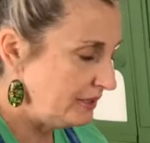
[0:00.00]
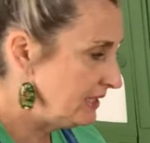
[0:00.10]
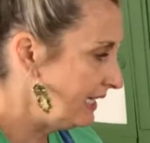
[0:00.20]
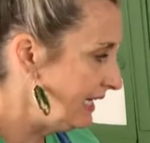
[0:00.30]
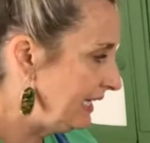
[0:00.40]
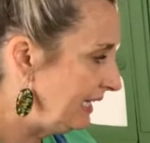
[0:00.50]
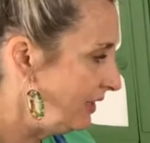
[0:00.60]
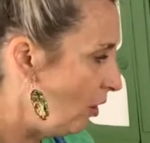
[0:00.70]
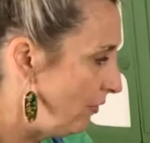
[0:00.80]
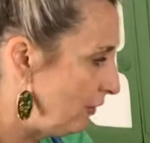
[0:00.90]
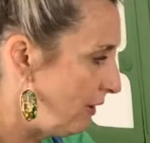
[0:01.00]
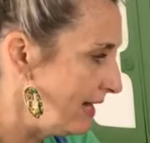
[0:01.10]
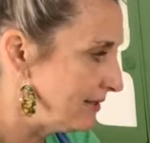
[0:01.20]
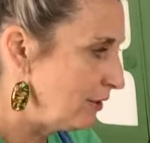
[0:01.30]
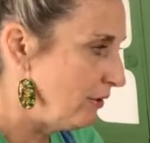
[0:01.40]
to get in all the
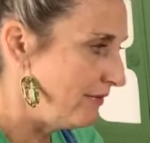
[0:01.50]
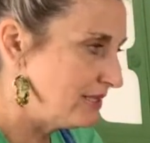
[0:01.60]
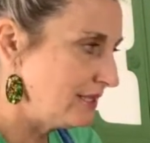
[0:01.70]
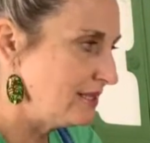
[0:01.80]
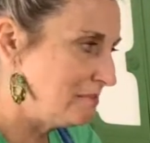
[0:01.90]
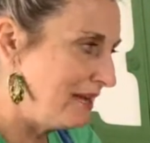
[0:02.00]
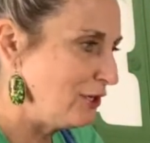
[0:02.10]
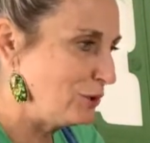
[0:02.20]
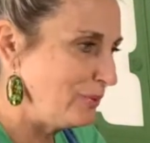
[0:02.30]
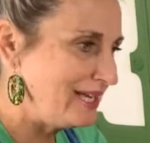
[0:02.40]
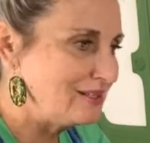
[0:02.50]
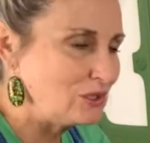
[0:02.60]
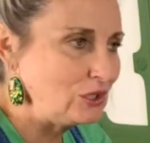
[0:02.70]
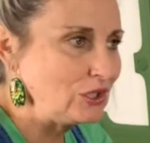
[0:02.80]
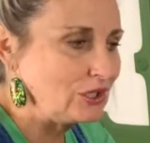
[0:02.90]
cracks and crevices and make your piece
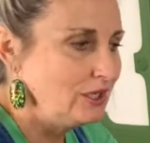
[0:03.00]
look,